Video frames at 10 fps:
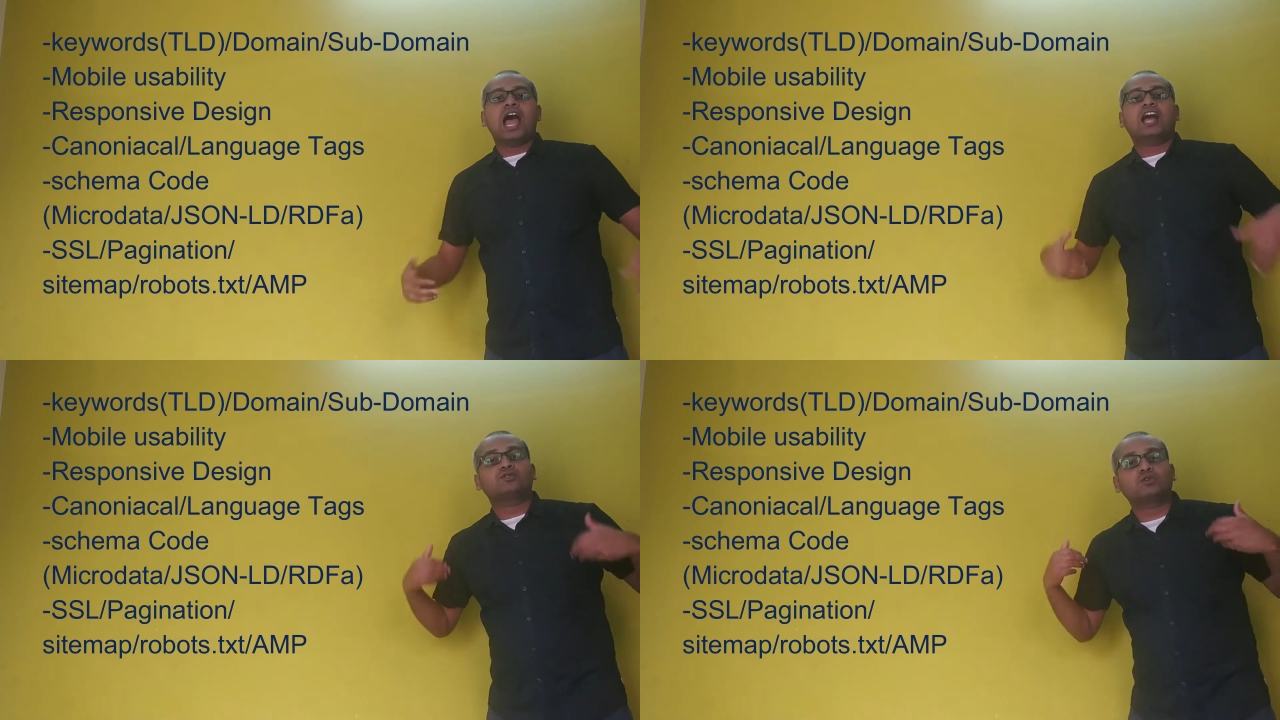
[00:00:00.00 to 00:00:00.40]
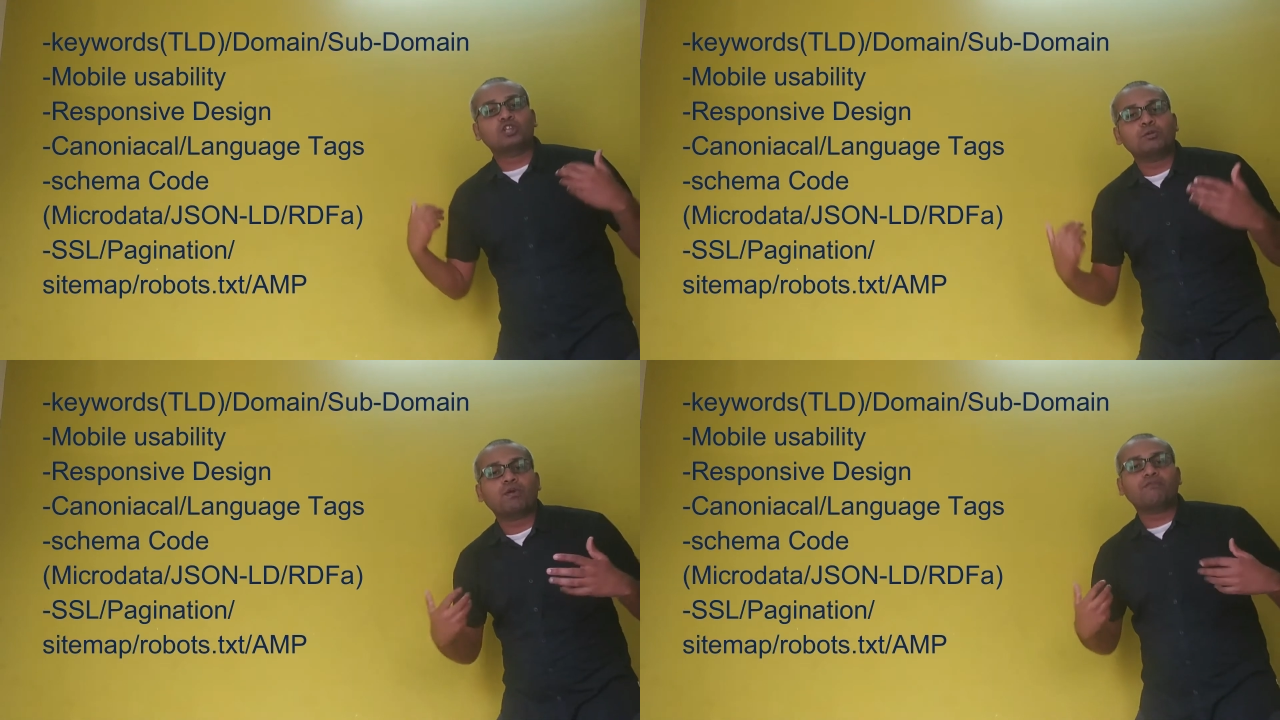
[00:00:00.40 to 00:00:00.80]
and
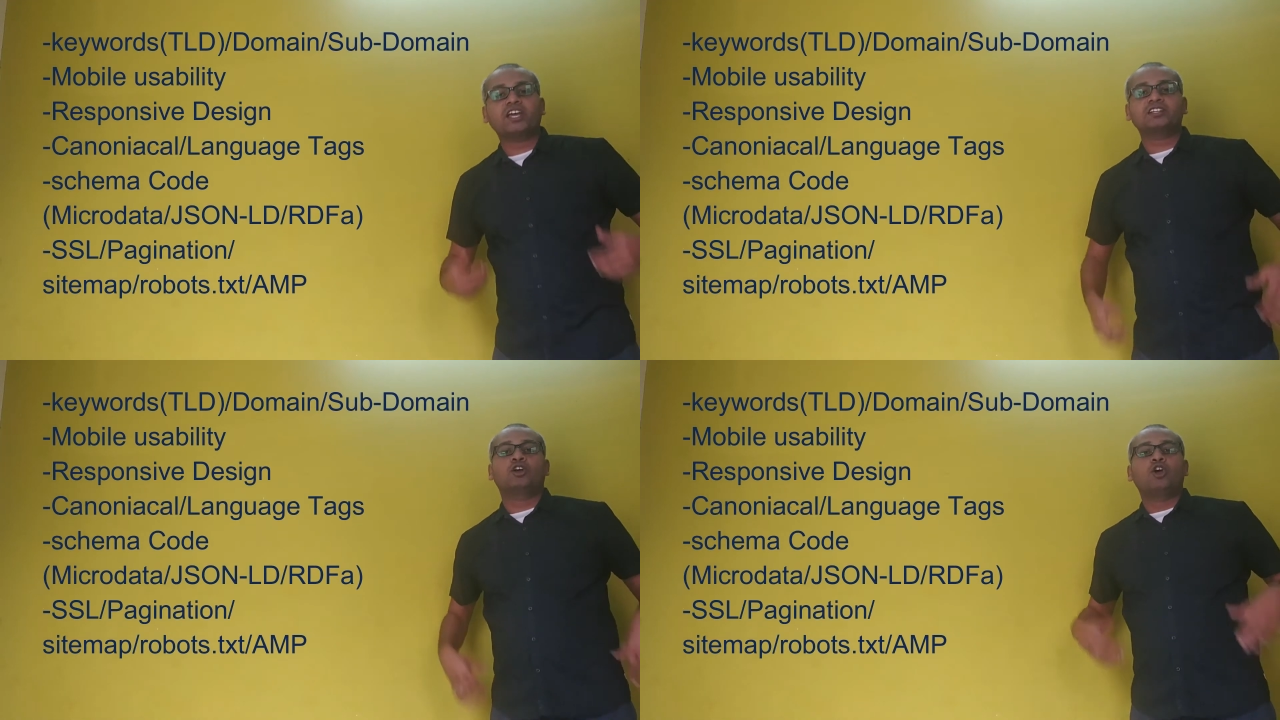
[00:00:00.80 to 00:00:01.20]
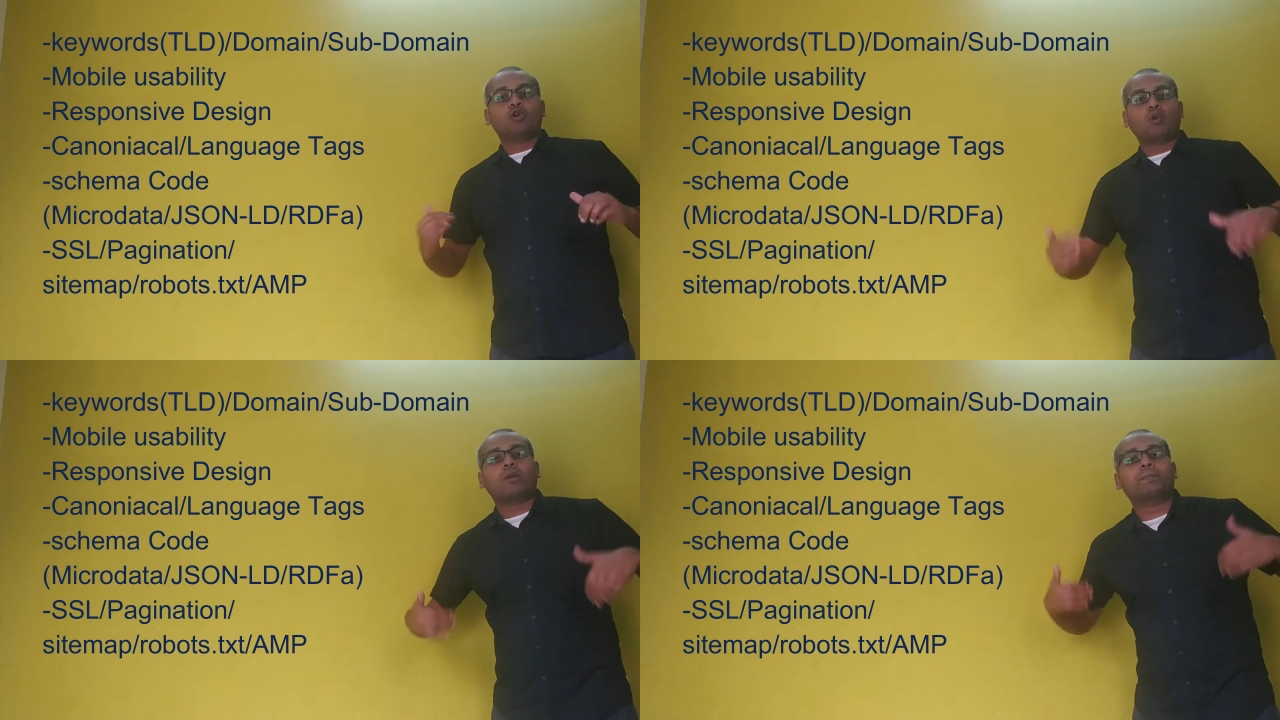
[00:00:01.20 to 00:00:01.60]
social profiles,
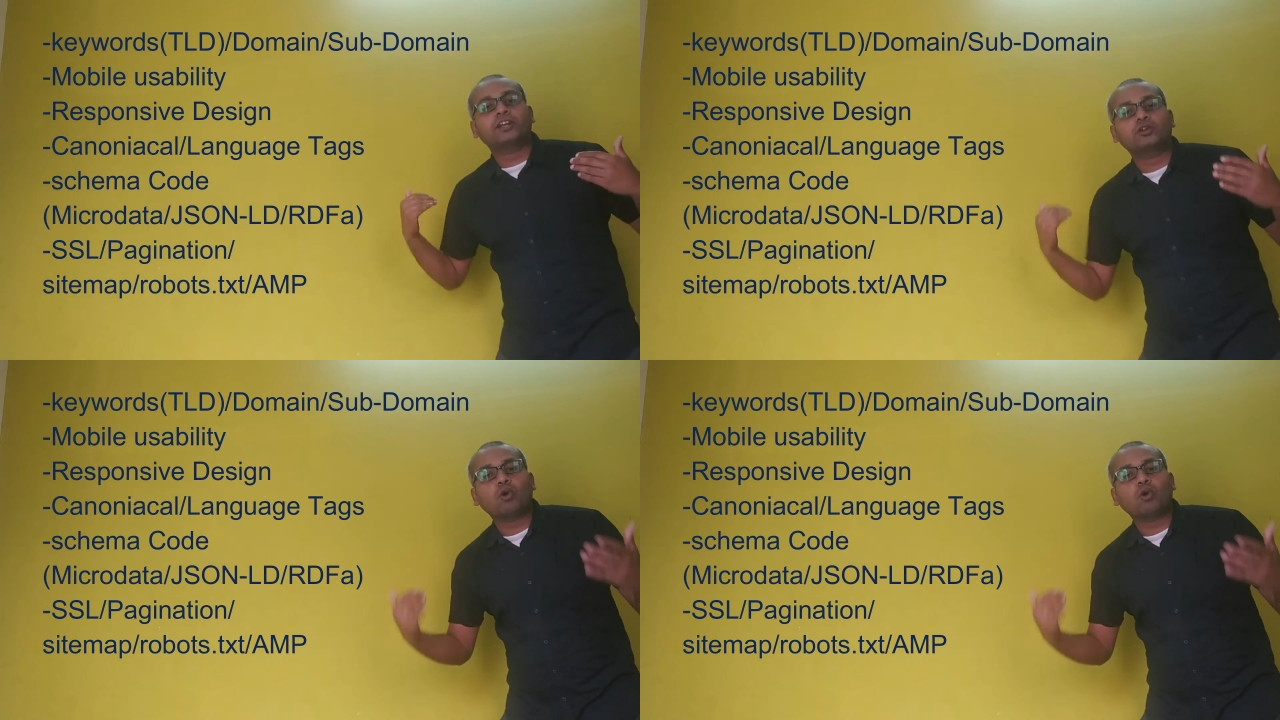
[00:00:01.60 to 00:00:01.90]
corporate